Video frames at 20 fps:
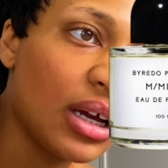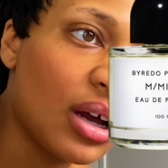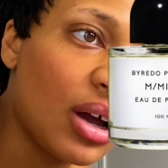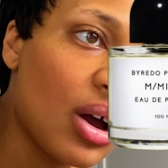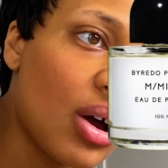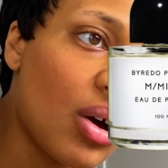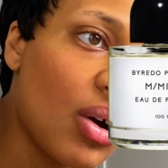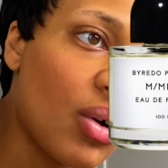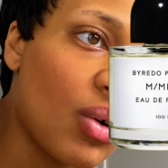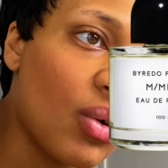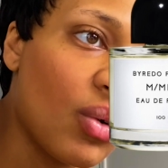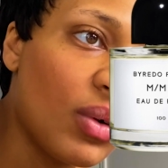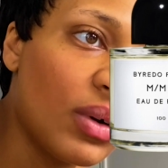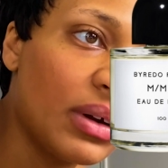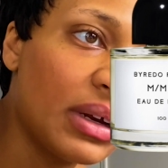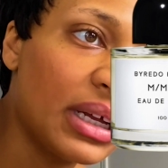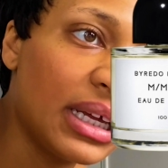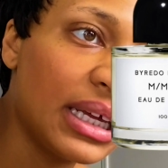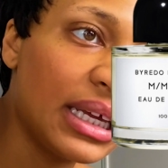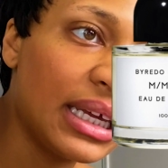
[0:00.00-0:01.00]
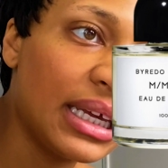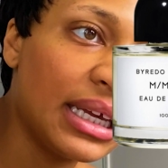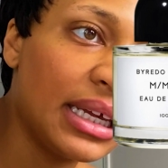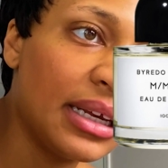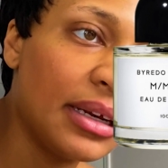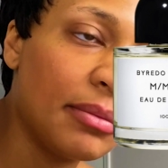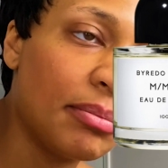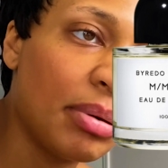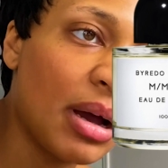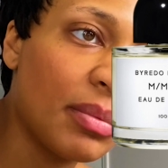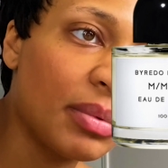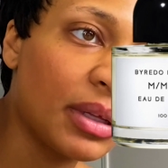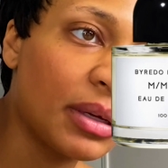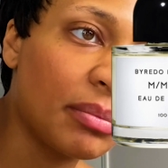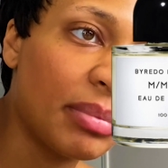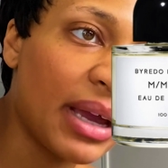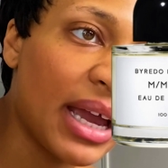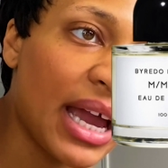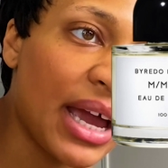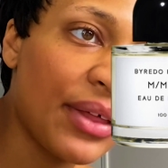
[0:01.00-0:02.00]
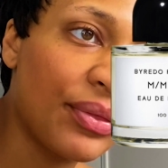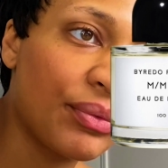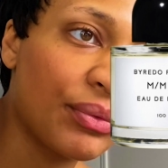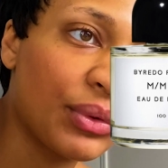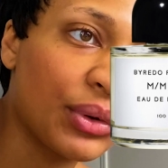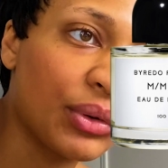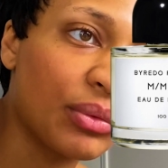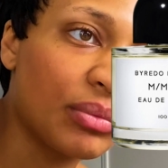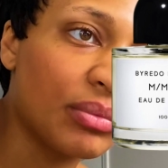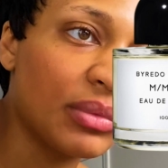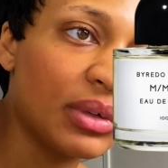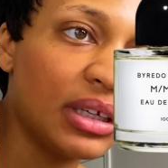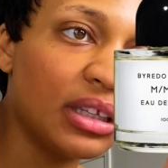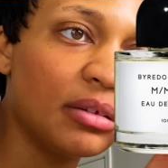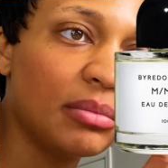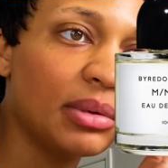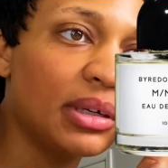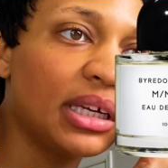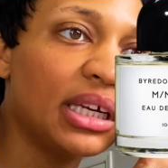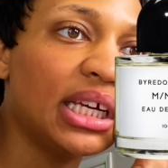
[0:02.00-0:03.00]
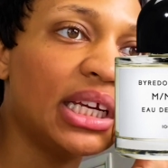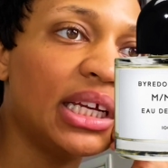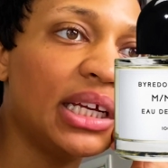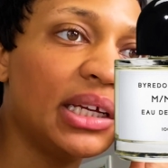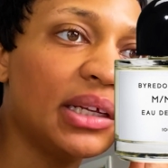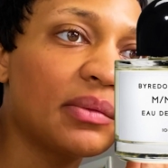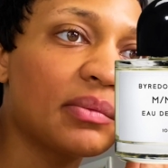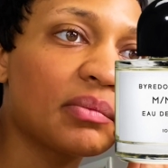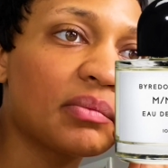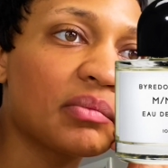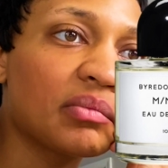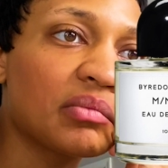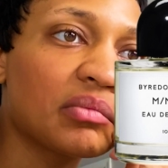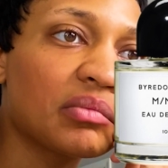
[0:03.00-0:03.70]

oh, in a public bathroom in the beginning.